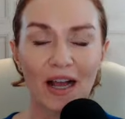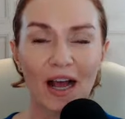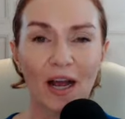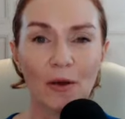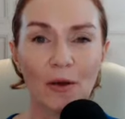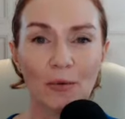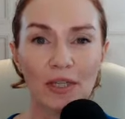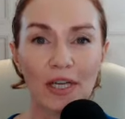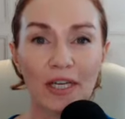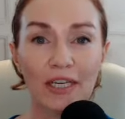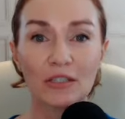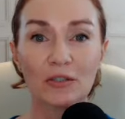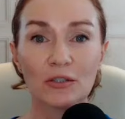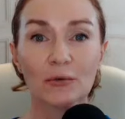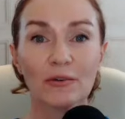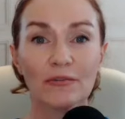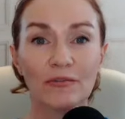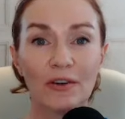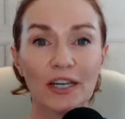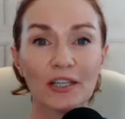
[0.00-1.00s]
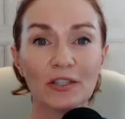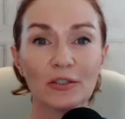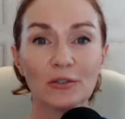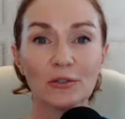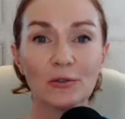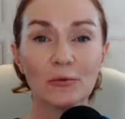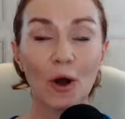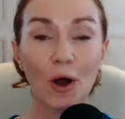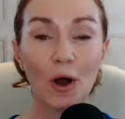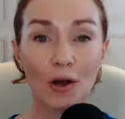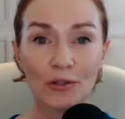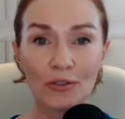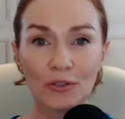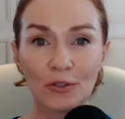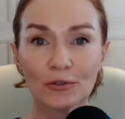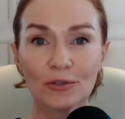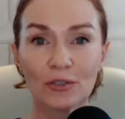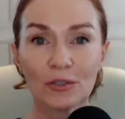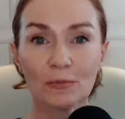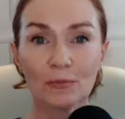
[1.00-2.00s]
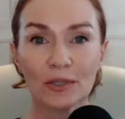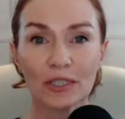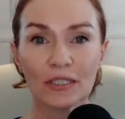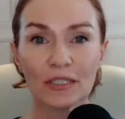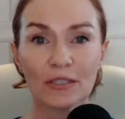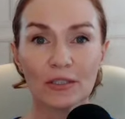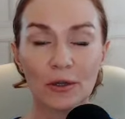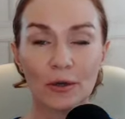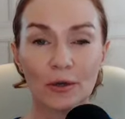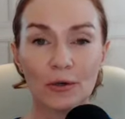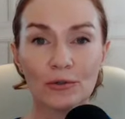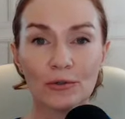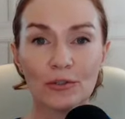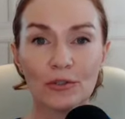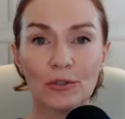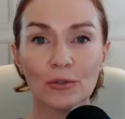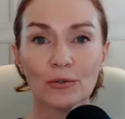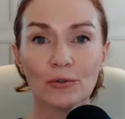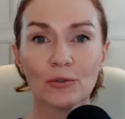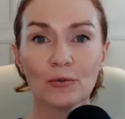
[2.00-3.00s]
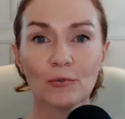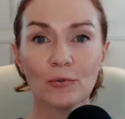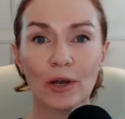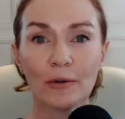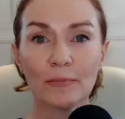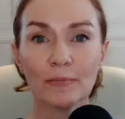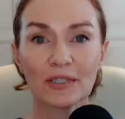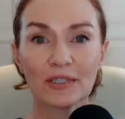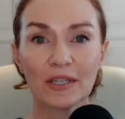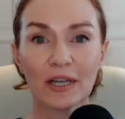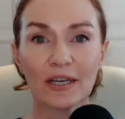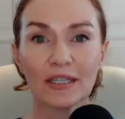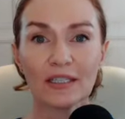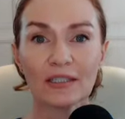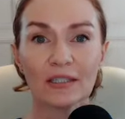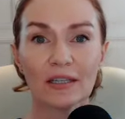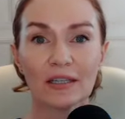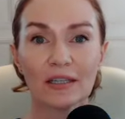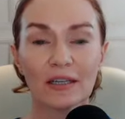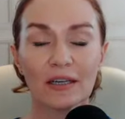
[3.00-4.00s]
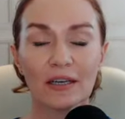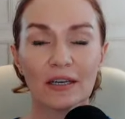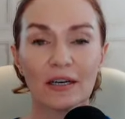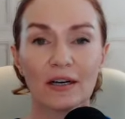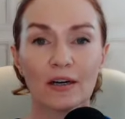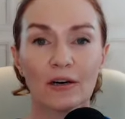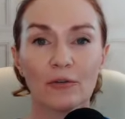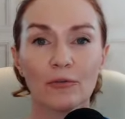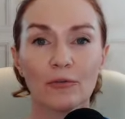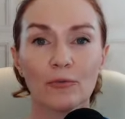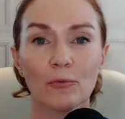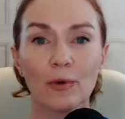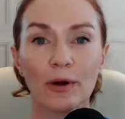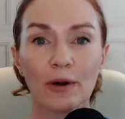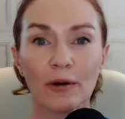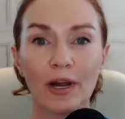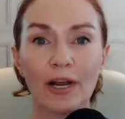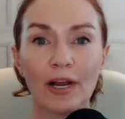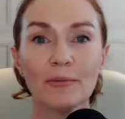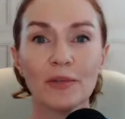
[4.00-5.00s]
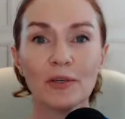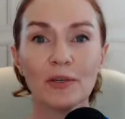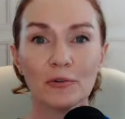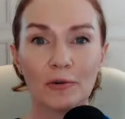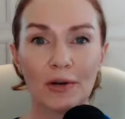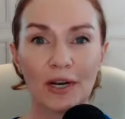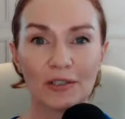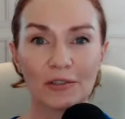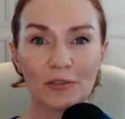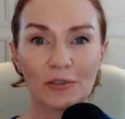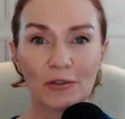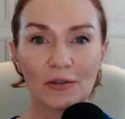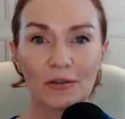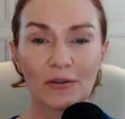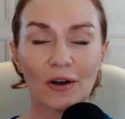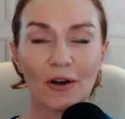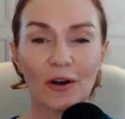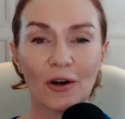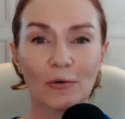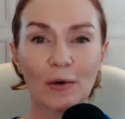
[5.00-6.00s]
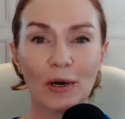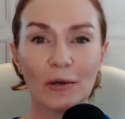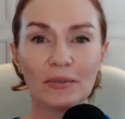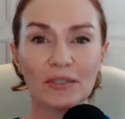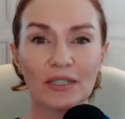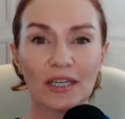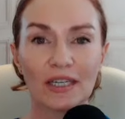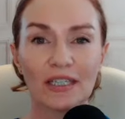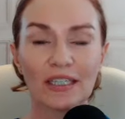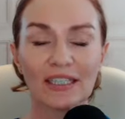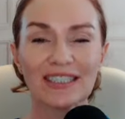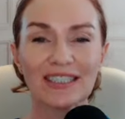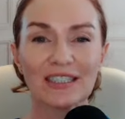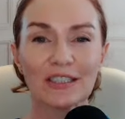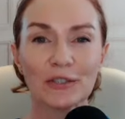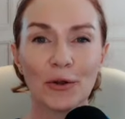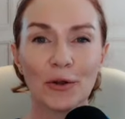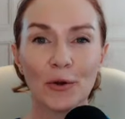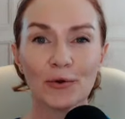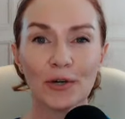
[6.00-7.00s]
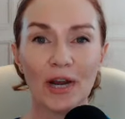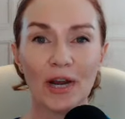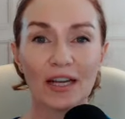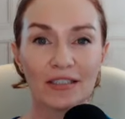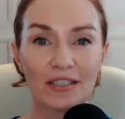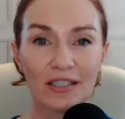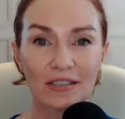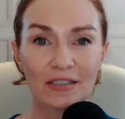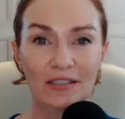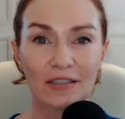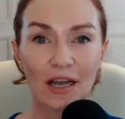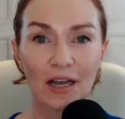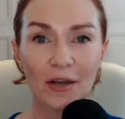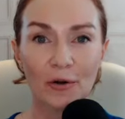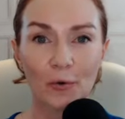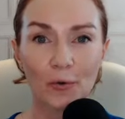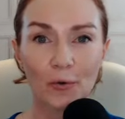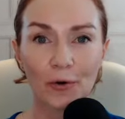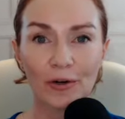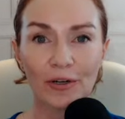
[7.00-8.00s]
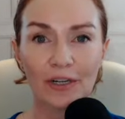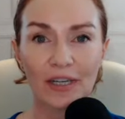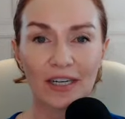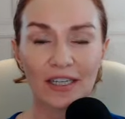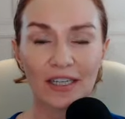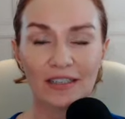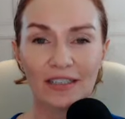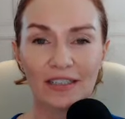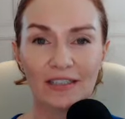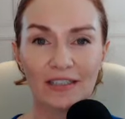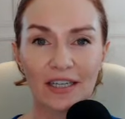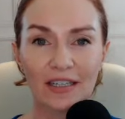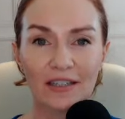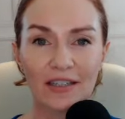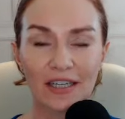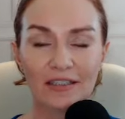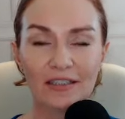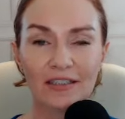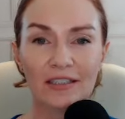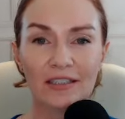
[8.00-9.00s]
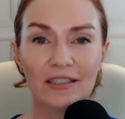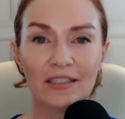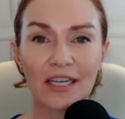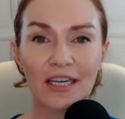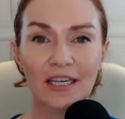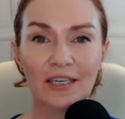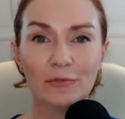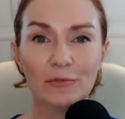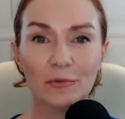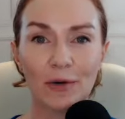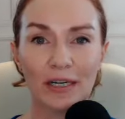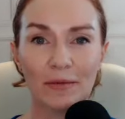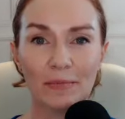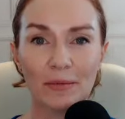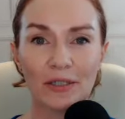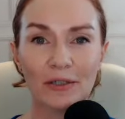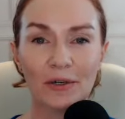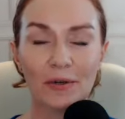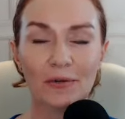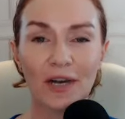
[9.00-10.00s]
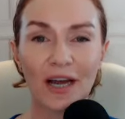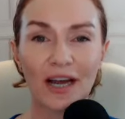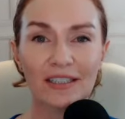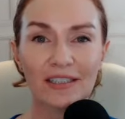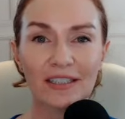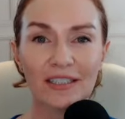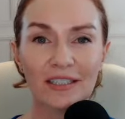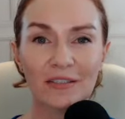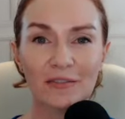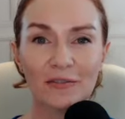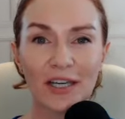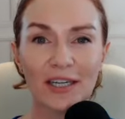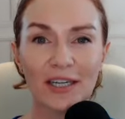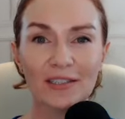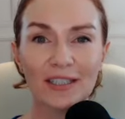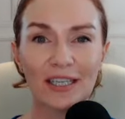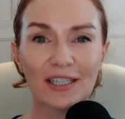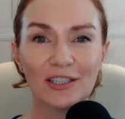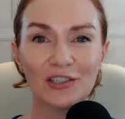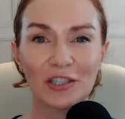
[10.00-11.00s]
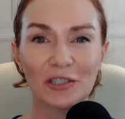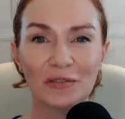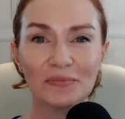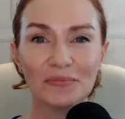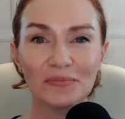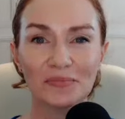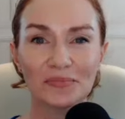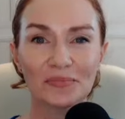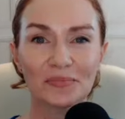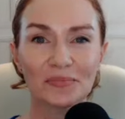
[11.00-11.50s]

I would like to invite you also to please go to the website where I'm the director. Our website is nonatus.org. And as I said, that's the St. Raymond Onatus Foundation.